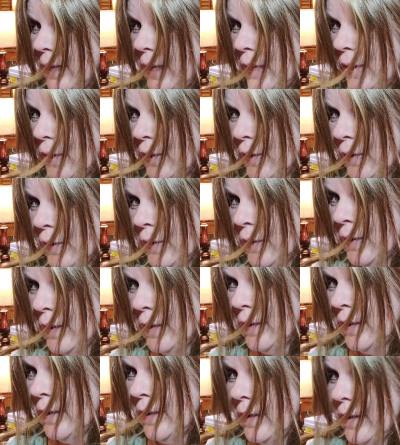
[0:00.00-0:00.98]
here,
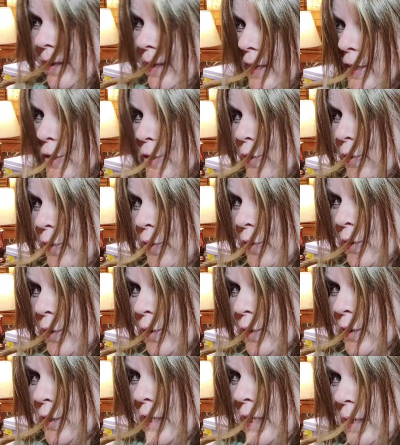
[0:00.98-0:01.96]
is your
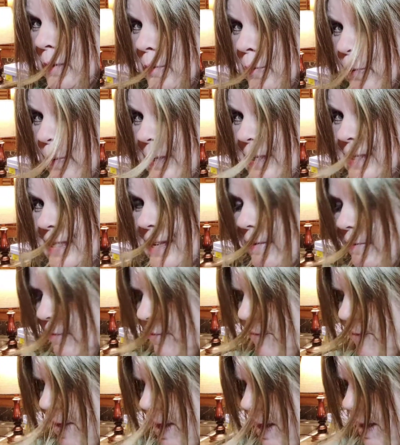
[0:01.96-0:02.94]

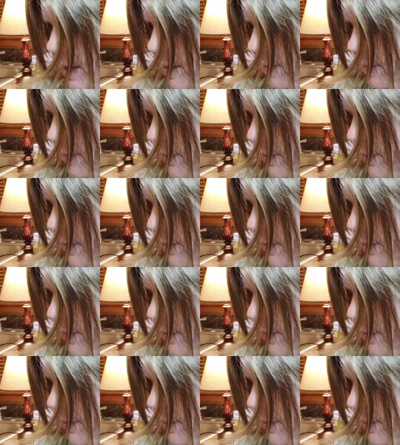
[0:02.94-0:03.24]
13.75.